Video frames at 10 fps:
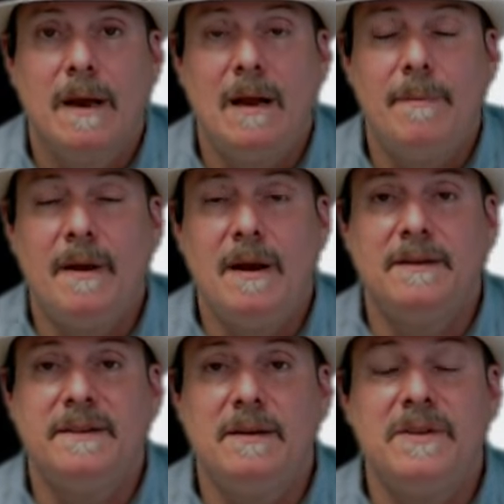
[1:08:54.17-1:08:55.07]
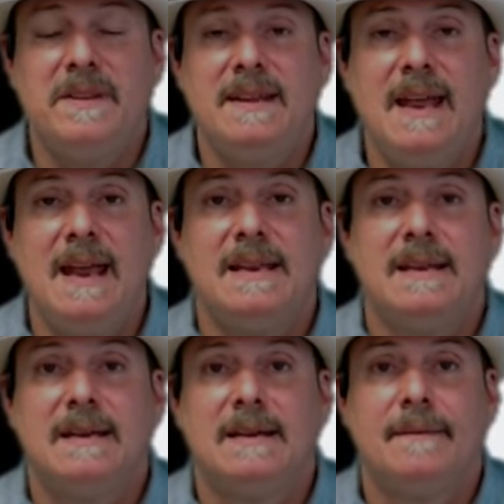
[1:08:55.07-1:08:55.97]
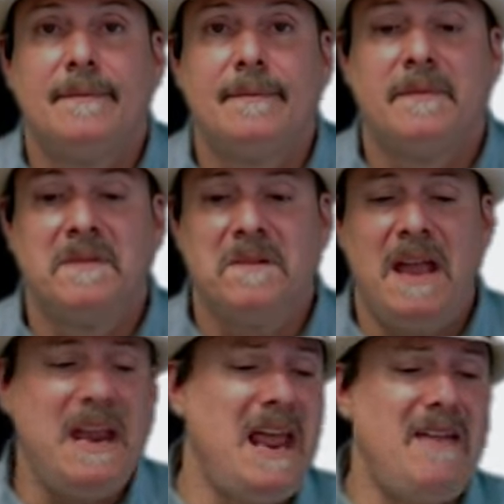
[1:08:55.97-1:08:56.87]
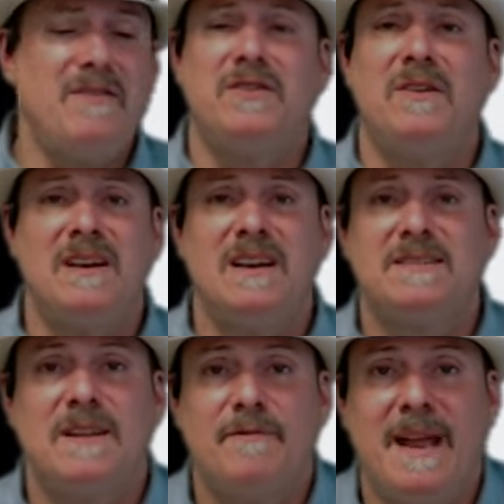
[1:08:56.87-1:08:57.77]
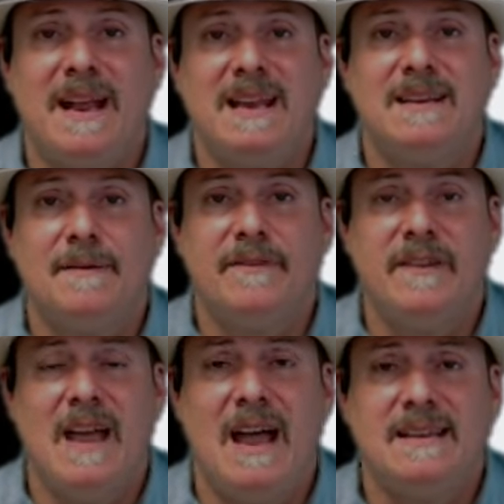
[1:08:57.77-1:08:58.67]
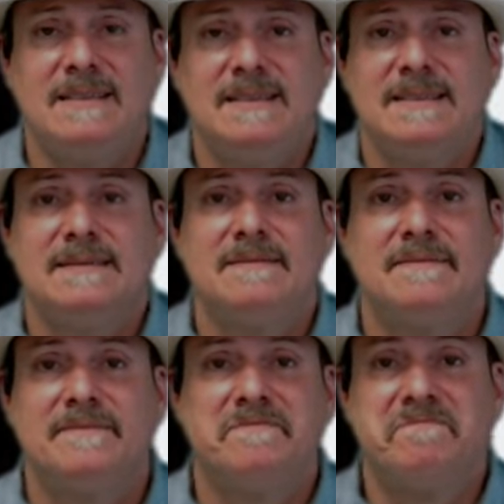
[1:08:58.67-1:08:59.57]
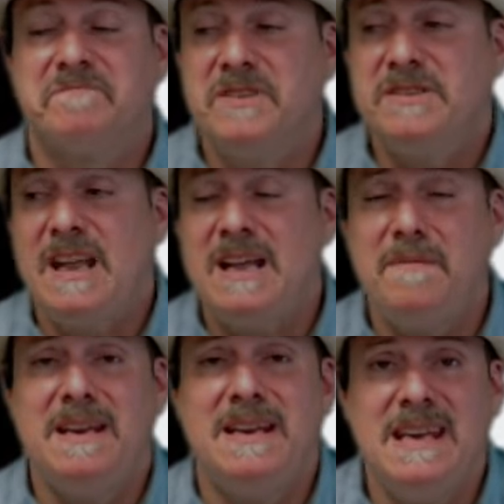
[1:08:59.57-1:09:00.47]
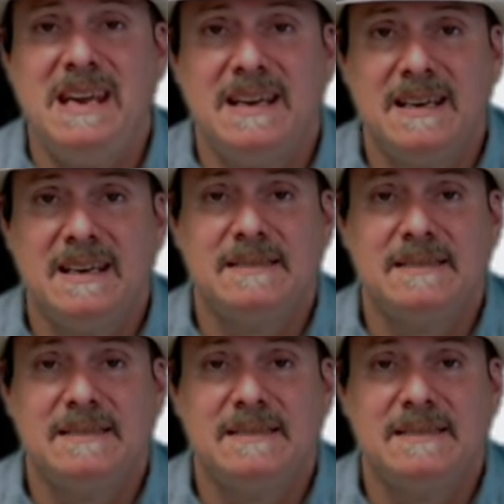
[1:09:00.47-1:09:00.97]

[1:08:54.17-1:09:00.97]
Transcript: and I'll and I'll deal with it then. I ain't ever turning this stuff back into fiat. There's not gonna be a need.